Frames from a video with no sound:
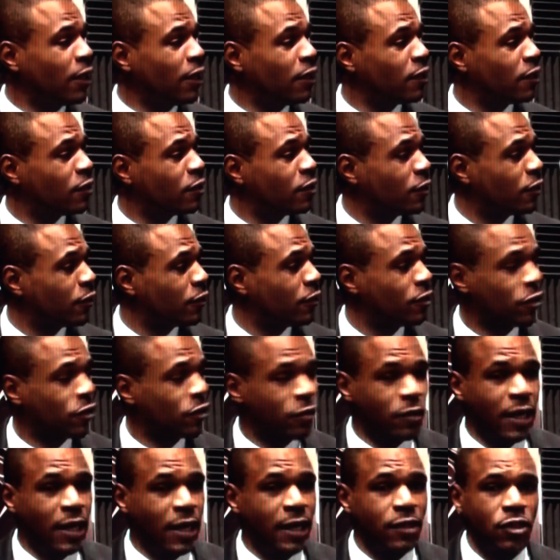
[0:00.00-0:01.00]
I need to learn to
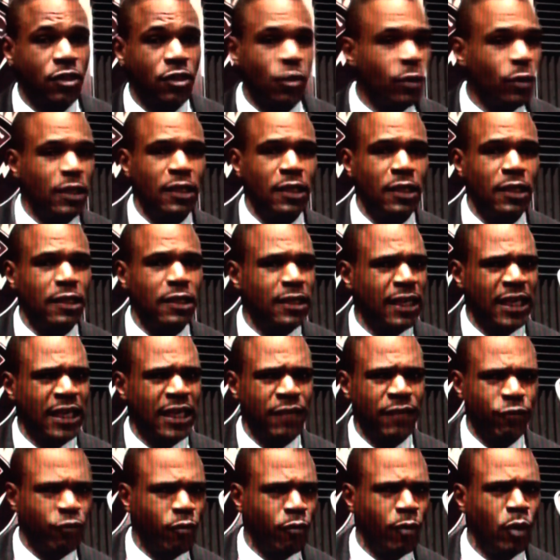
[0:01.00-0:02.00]
do that. So anything
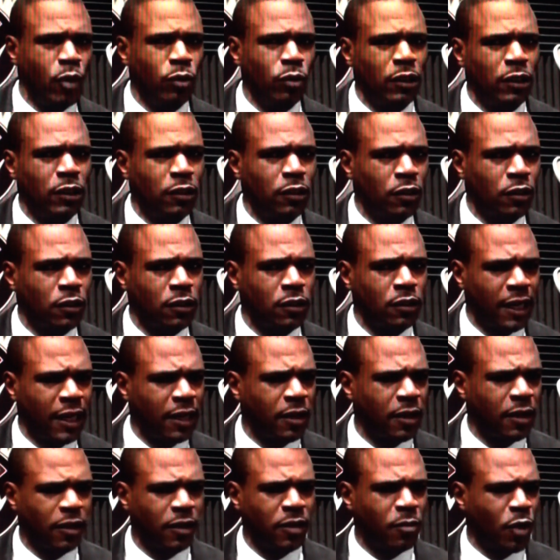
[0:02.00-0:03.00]
that even remotely looked
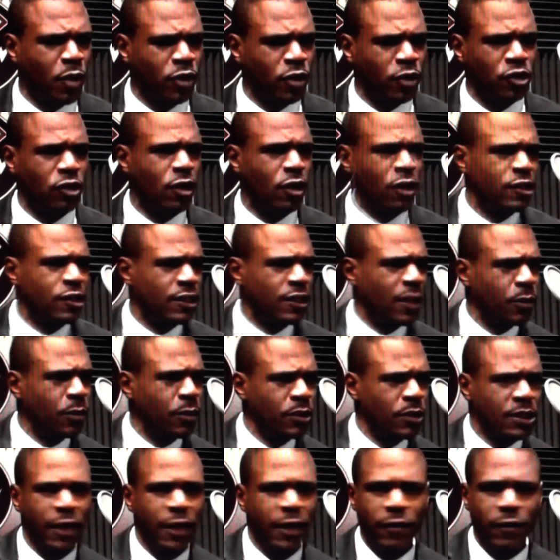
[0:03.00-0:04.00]
like any martial arts, I
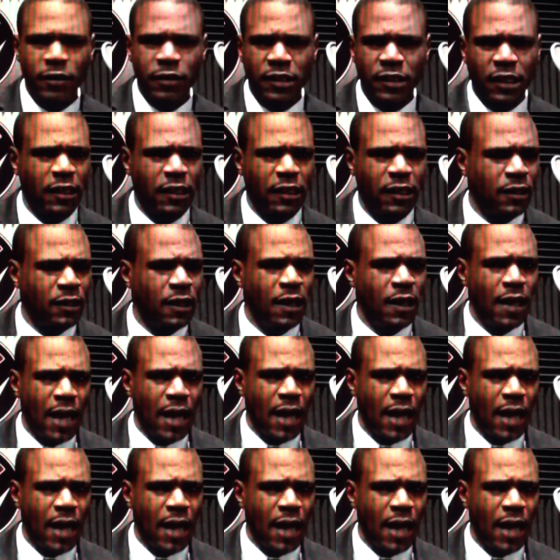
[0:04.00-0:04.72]
was there as a kid.